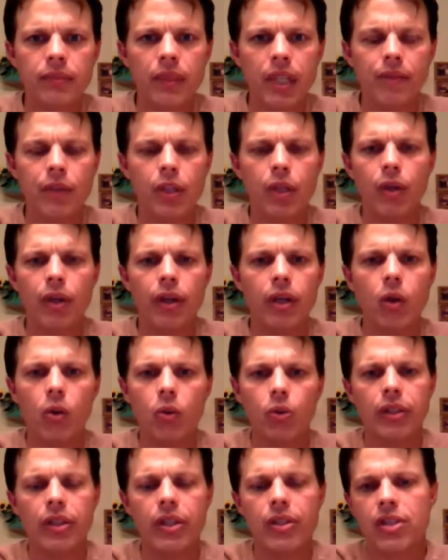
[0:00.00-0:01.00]
even though they're
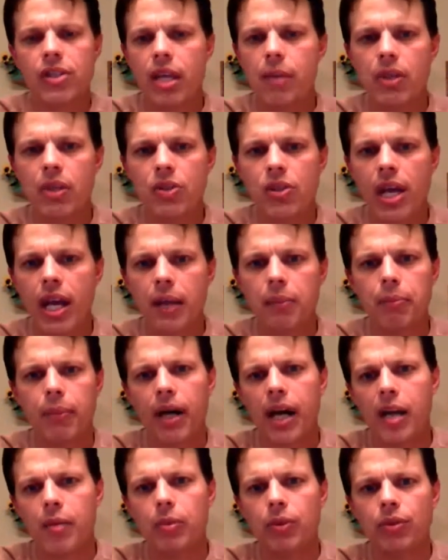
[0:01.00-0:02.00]
holding the same exact
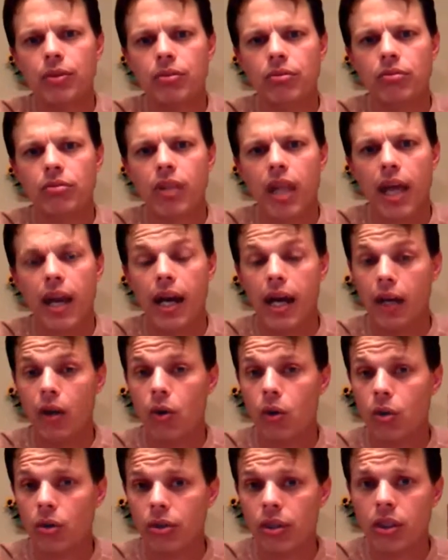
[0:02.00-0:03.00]
Bible that I
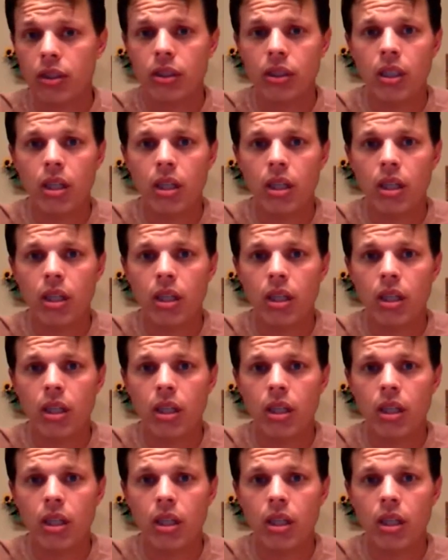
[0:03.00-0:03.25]
hold.